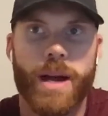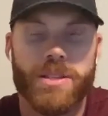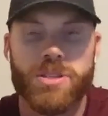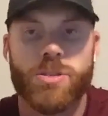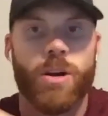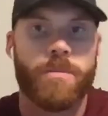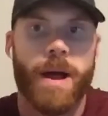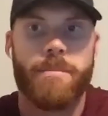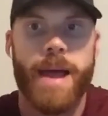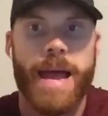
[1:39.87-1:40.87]
I'd started
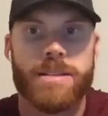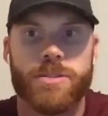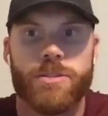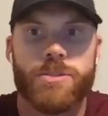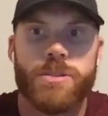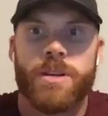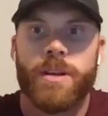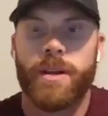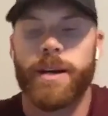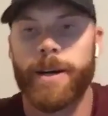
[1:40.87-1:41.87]
my master's
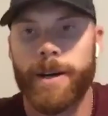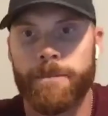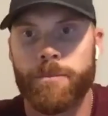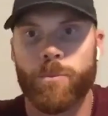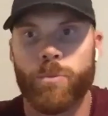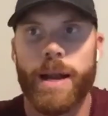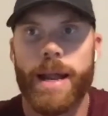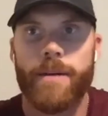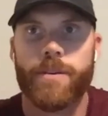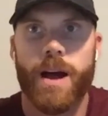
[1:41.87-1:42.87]
right
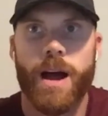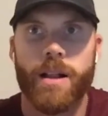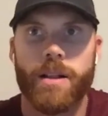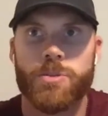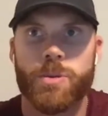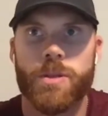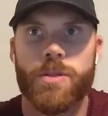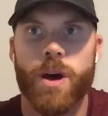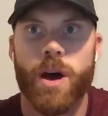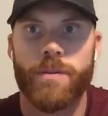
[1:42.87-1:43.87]
out of college with the
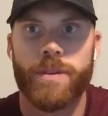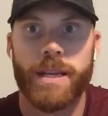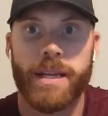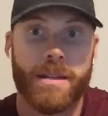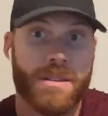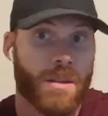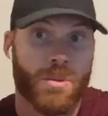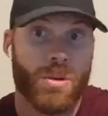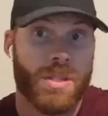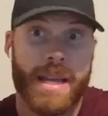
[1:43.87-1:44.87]
thought of getting into some
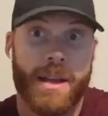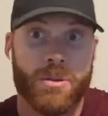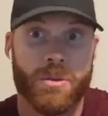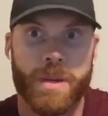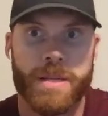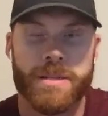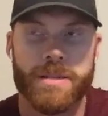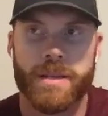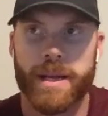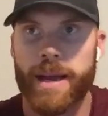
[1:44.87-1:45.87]
sort of sales or
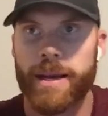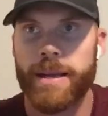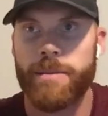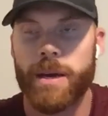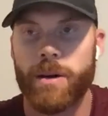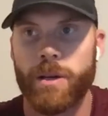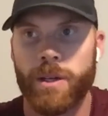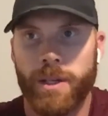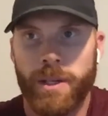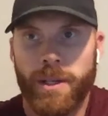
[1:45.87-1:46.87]
business, and I got an email
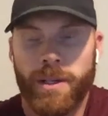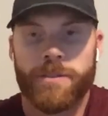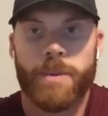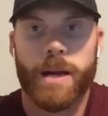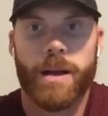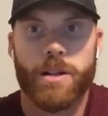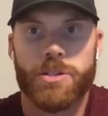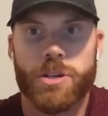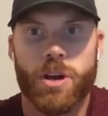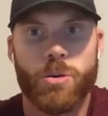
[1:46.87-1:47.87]
from my
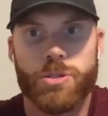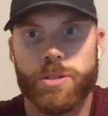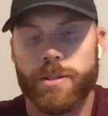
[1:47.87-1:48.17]
college coach